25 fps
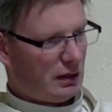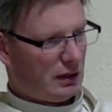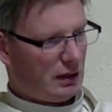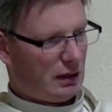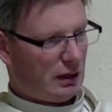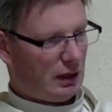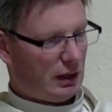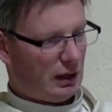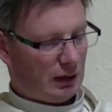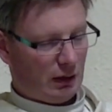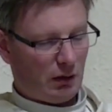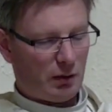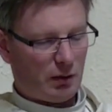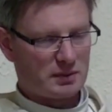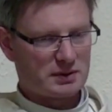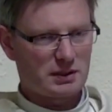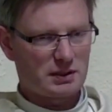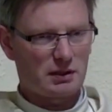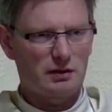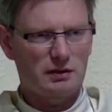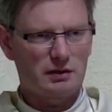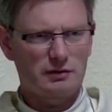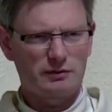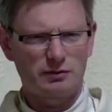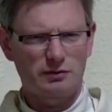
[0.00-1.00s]
and now I'm
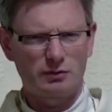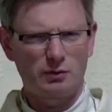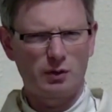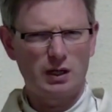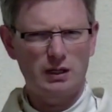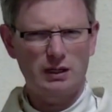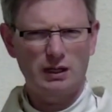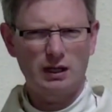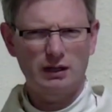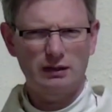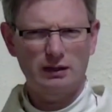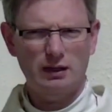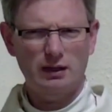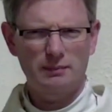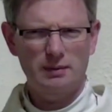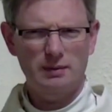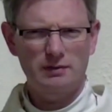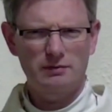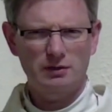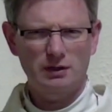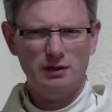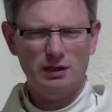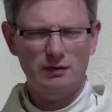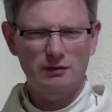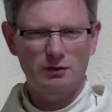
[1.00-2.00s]
sorry, for, why can't that be
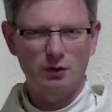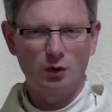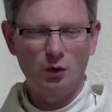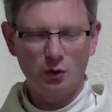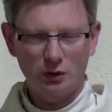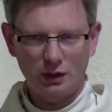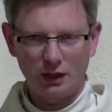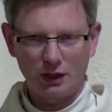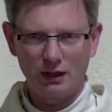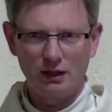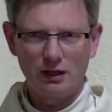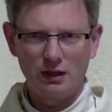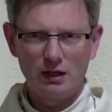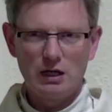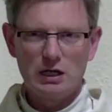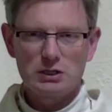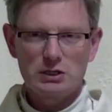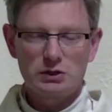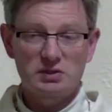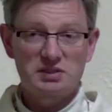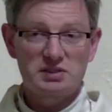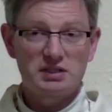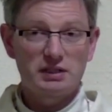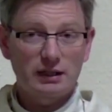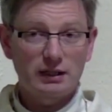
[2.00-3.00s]
forgiven? Okay, so
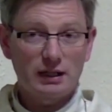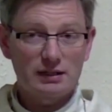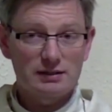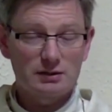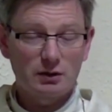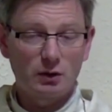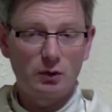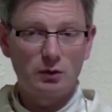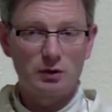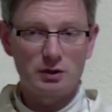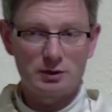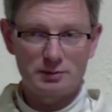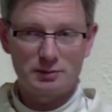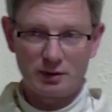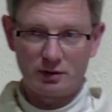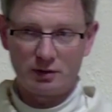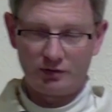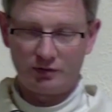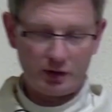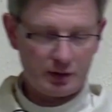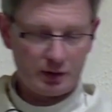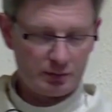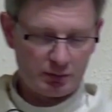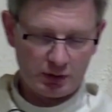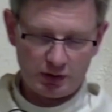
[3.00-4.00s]
sin against the Holy Spirit,
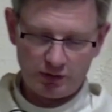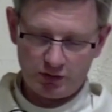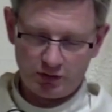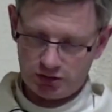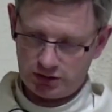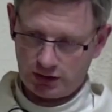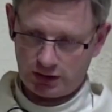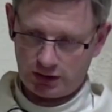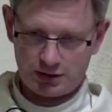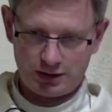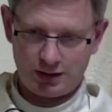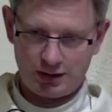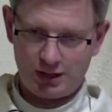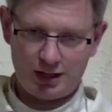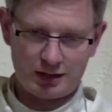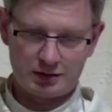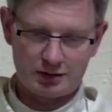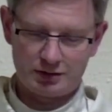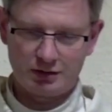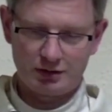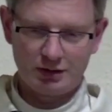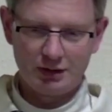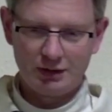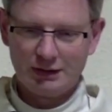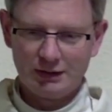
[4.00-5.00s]
very brief, just get to the answer,
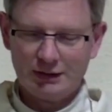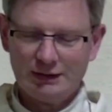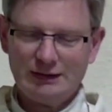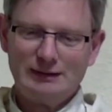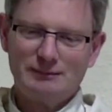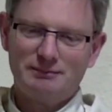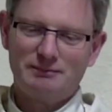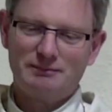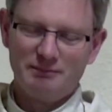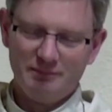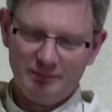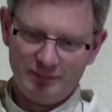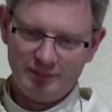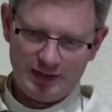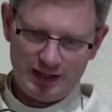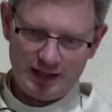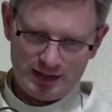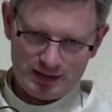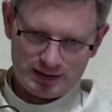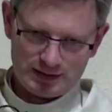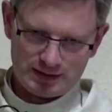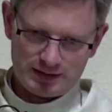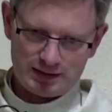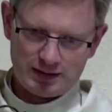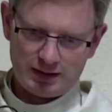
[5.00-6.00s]

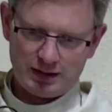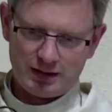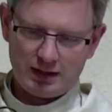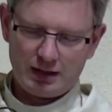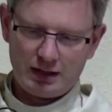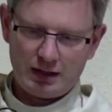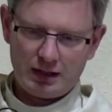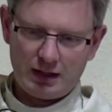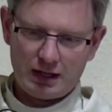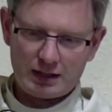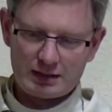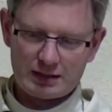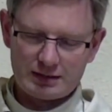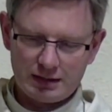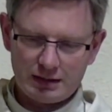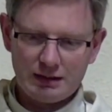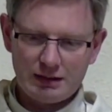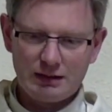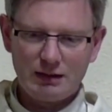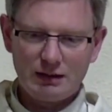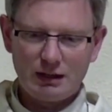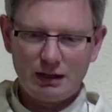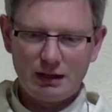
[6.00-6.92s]
is a sin